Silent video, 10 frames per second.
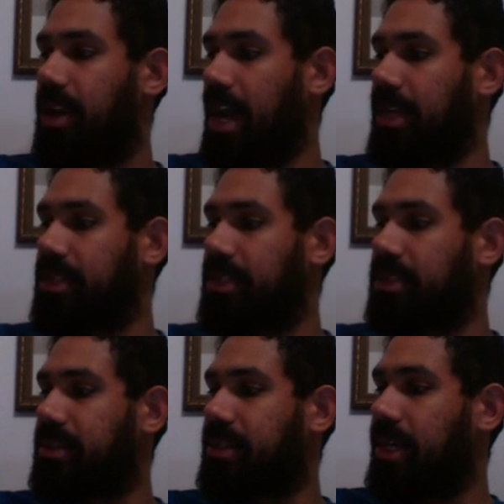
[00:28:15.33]
and
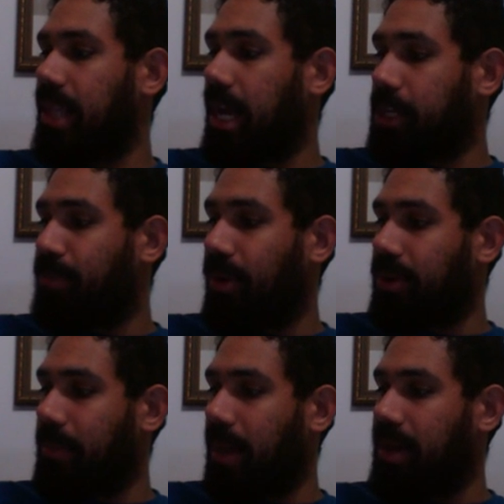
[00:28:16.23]
collect
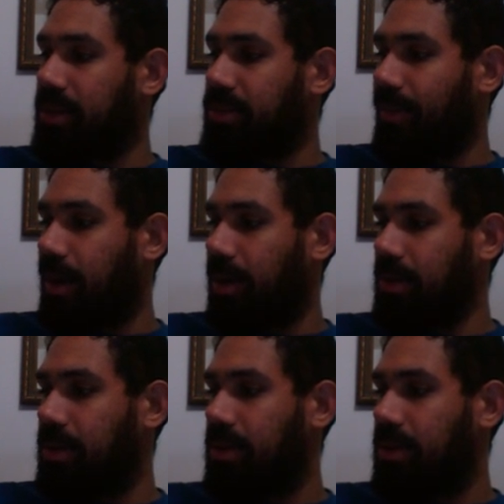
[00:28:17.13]
Pokemon as well.